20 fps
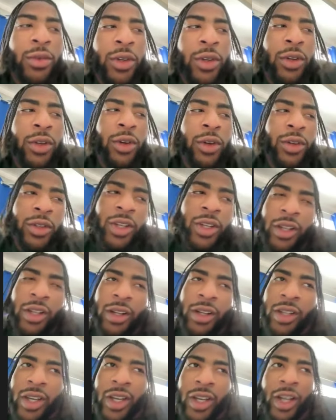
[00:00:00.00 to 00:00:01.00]
you know, you look,
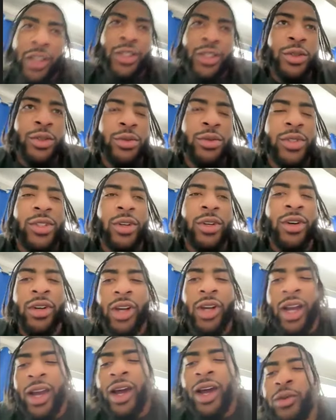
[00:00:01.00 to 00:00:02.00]
they're looking at you, and so
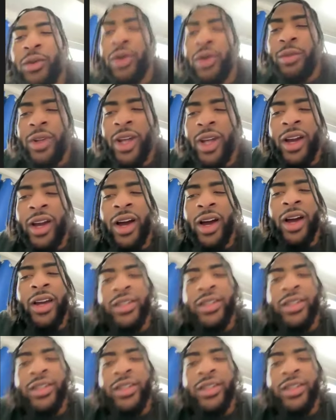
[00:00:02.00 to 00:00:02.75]
I kind of want to be that guy.